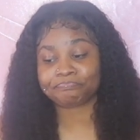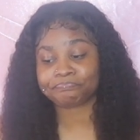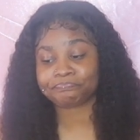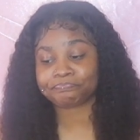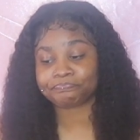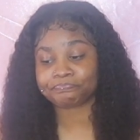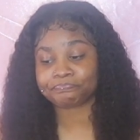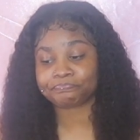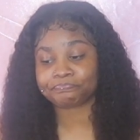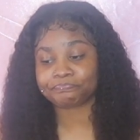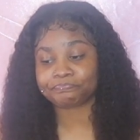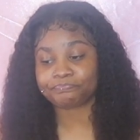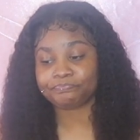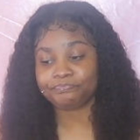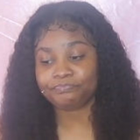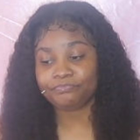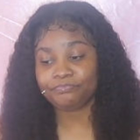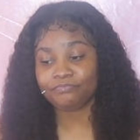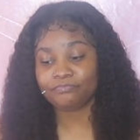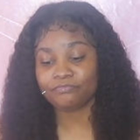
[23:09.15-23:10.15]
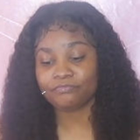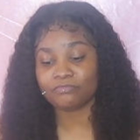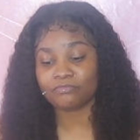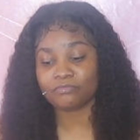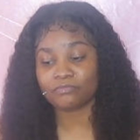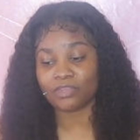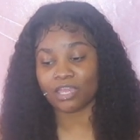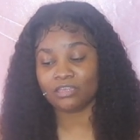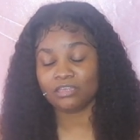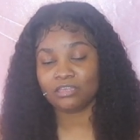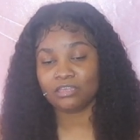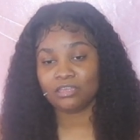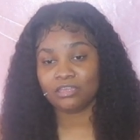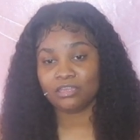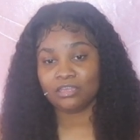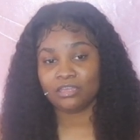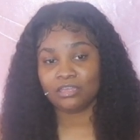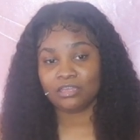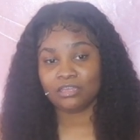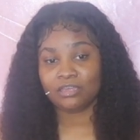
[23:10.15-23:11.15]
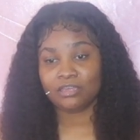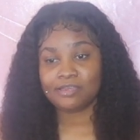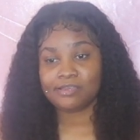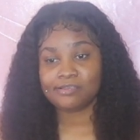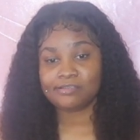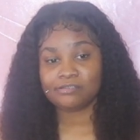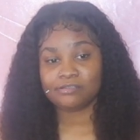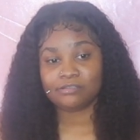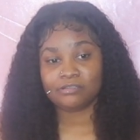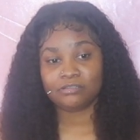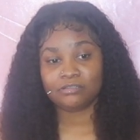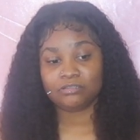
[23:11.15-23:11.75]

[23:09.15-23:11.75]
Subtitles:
(silence)